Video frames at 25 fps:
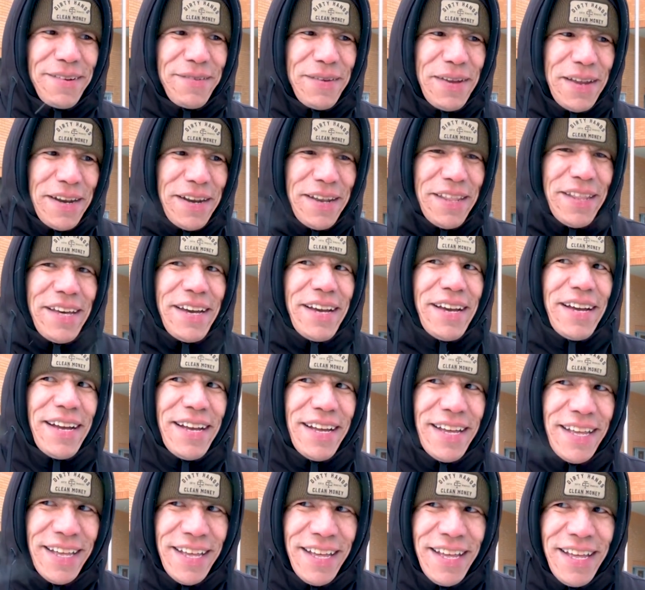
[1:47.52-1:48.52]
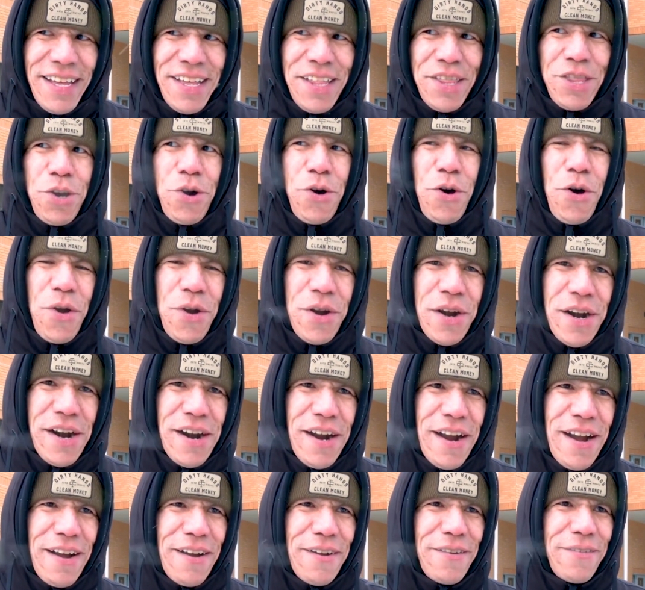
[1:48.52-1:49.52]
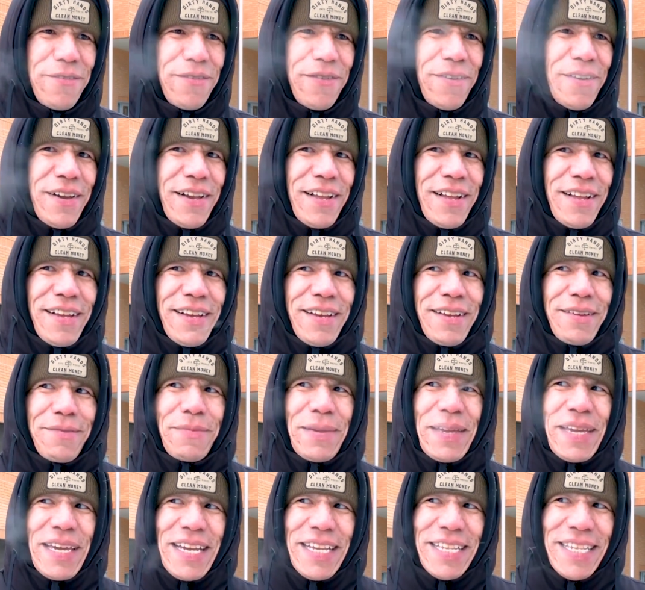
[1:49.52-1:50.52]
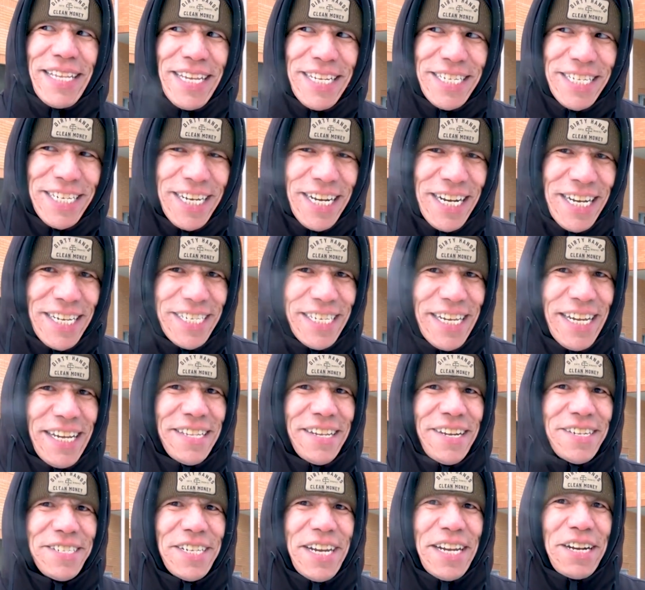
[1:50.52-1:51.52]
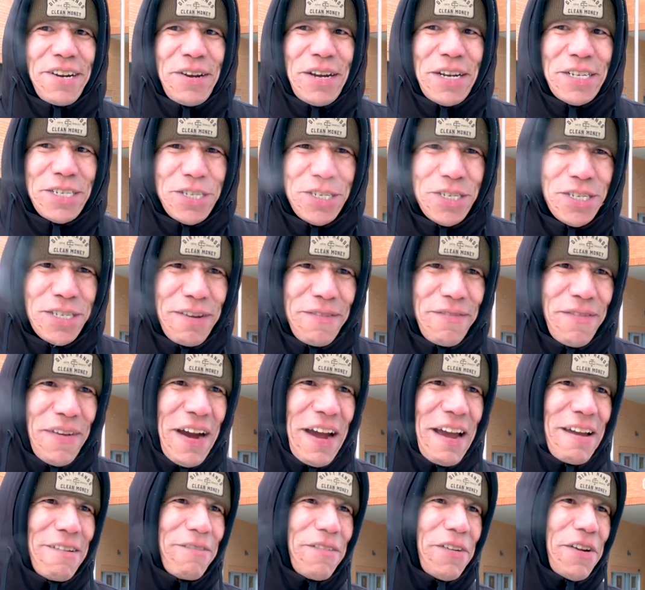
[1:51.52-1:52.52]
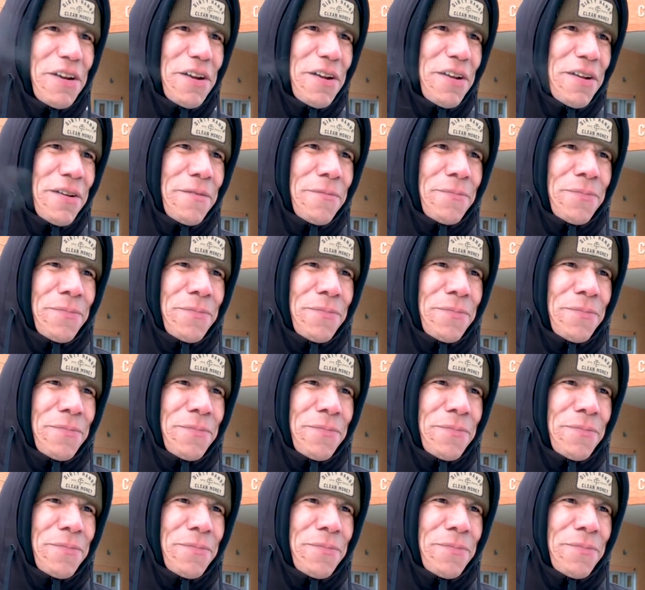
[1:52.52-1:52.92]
And the aura of being Indigenous, intergenerational survivor,